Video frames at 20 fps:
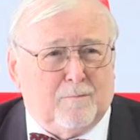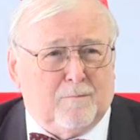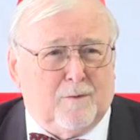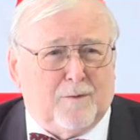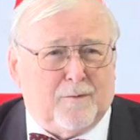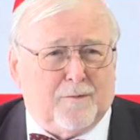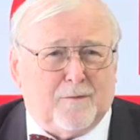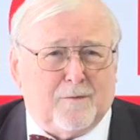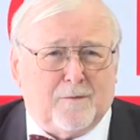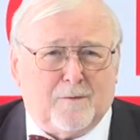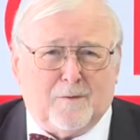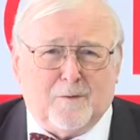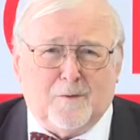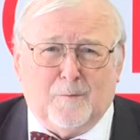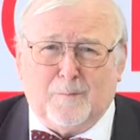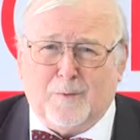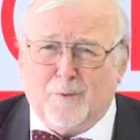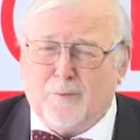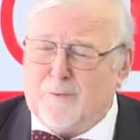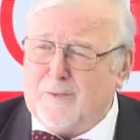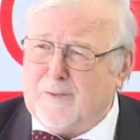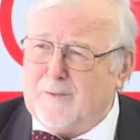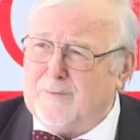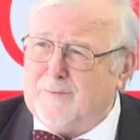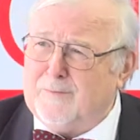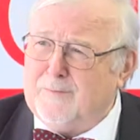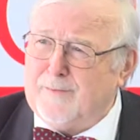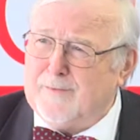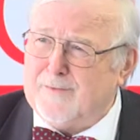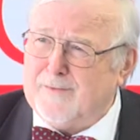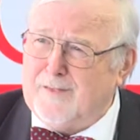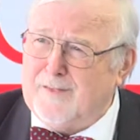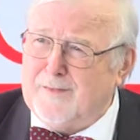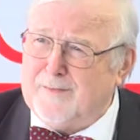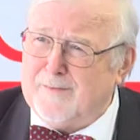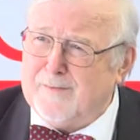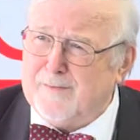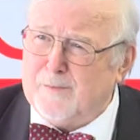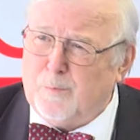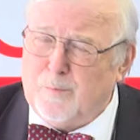what computer
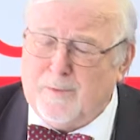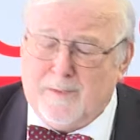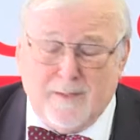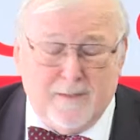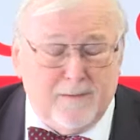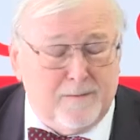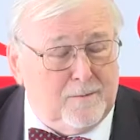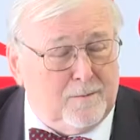facilities we need.